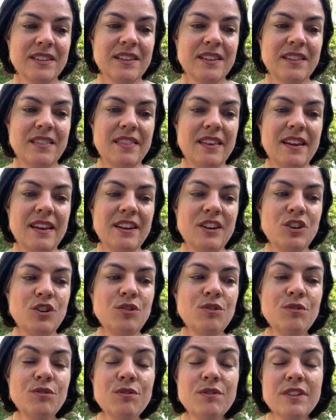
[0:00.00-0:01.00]
They
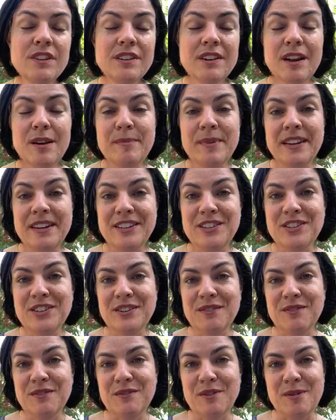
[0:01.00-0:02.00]
knew the domination
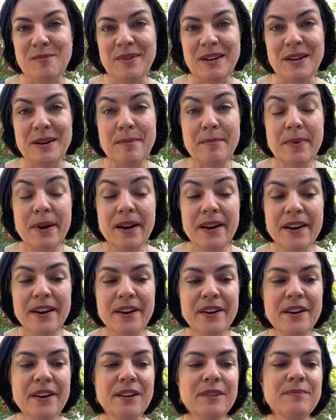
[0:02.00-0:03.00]
of the Roman
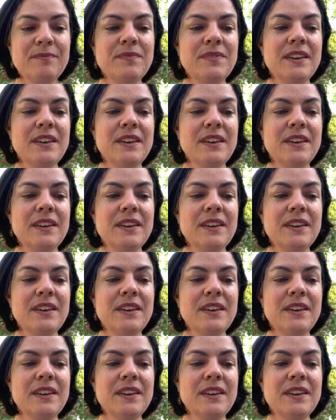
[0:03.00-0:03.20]
Empire.